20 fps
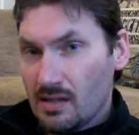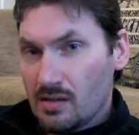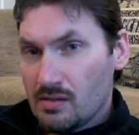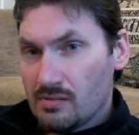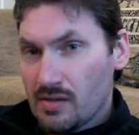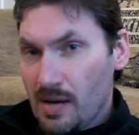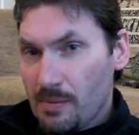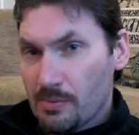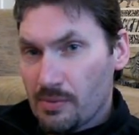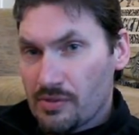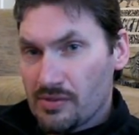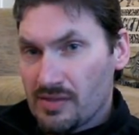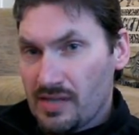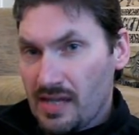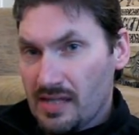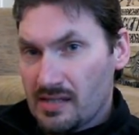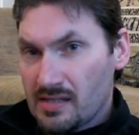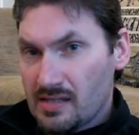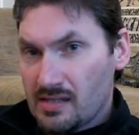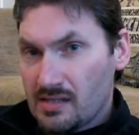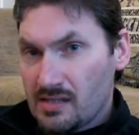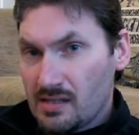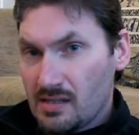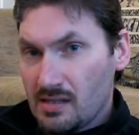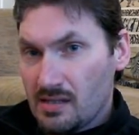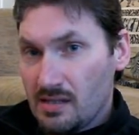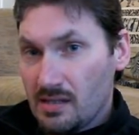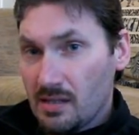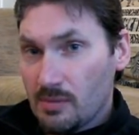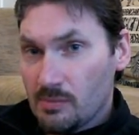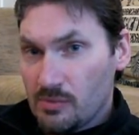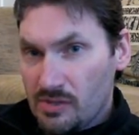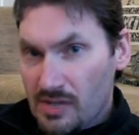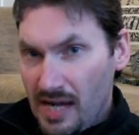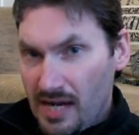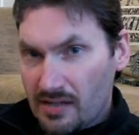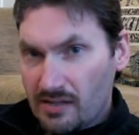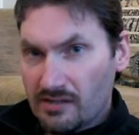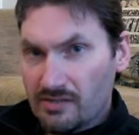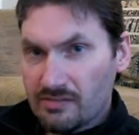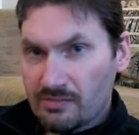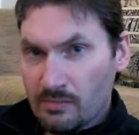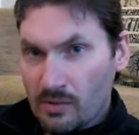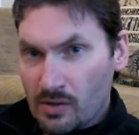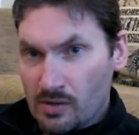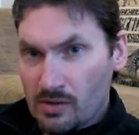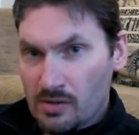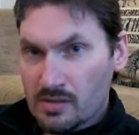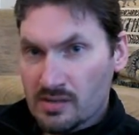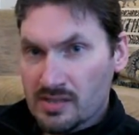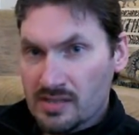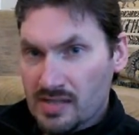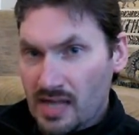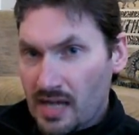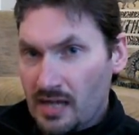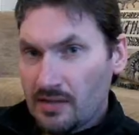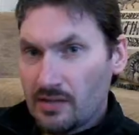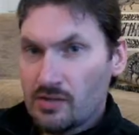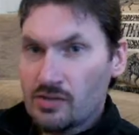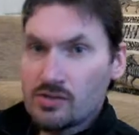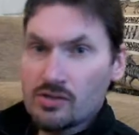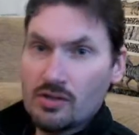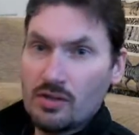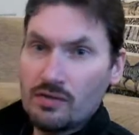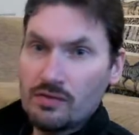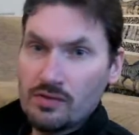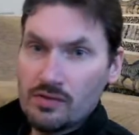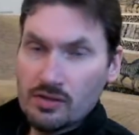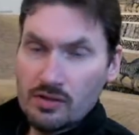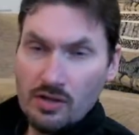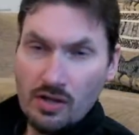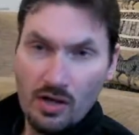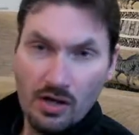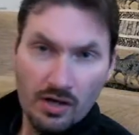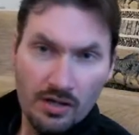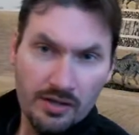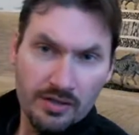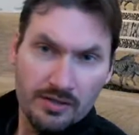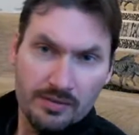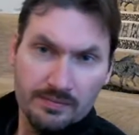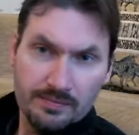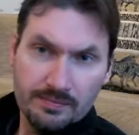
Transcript: represents the objective moral standards of your God?